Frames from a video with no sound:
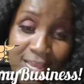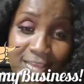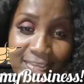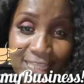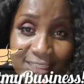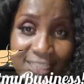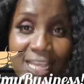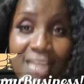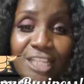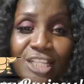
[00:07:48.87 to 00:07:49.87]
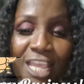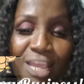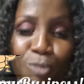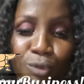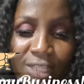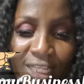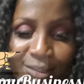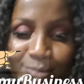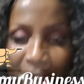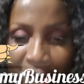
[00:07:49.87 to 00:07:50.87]
get it and it came out in the
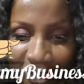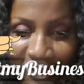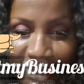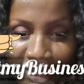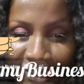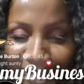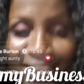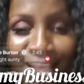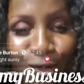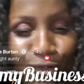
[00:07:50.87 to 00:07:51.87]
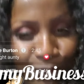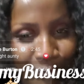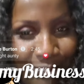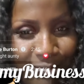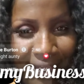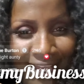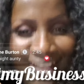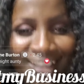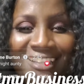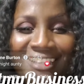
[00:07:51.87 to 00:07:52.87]
marathon. And you remember?
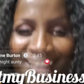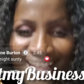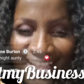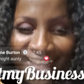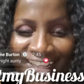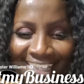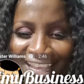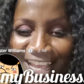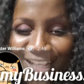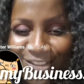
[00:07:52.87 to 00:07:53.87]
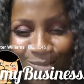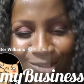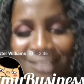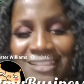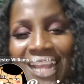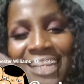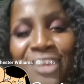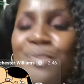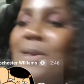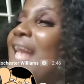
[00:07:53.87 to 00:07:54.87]
Yeah. So I just
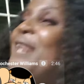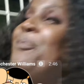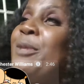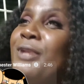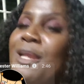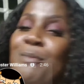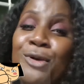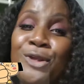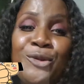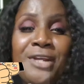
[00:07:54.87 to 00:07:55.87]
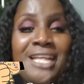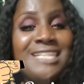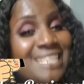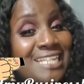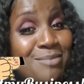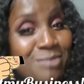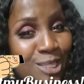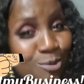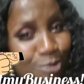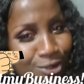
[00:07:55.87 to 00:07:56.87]
clear up all the people them but don't send them
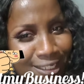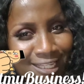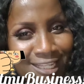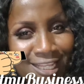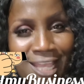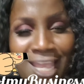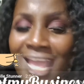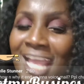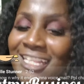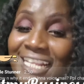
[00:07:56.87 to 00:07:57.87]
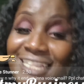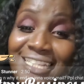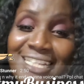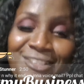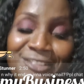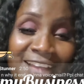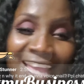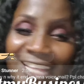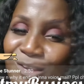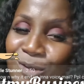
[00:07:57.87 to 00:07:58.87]
your money. That it is
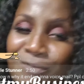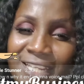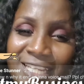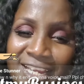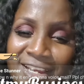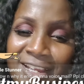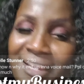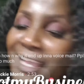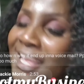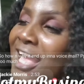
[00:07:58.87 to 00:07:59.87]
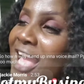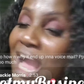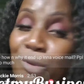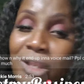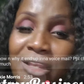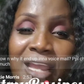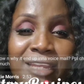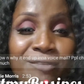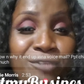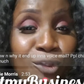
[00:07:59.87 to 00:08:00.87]
right over there. I will
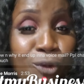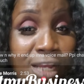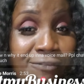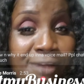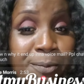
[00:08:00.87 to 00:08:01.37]
and if they don't have a